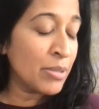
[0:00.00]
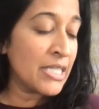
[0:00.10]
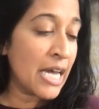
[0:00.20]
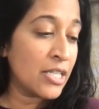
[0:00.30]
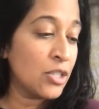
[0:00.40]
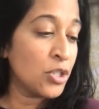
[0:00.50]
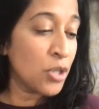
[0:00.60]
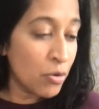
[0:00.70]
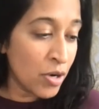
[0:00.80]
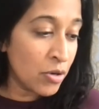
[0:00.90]
Please head to the
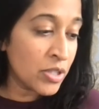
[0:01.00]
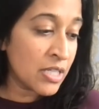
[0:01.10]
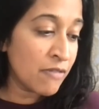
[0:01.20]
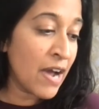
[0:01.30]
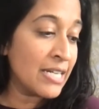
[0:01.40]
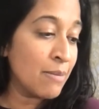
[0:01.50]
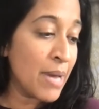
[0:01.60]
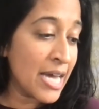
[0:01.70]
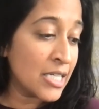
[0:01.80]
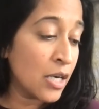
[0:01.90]
show notes to find
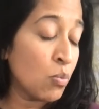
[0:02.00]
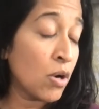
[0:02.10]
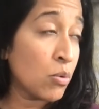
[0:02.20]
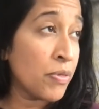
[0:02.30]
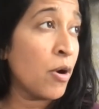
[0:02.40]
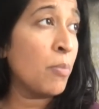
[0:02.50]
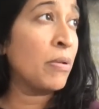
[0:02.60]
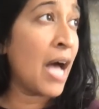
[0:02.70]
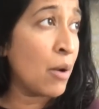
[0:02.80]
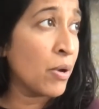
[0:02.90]
Amanda, work with her,
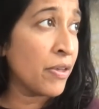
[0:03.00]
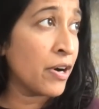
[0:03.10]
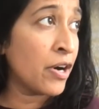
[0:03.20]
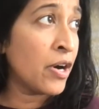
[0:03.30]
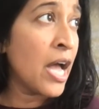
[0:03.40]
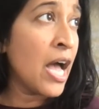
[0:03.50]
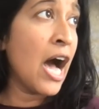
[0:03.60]
apply with her,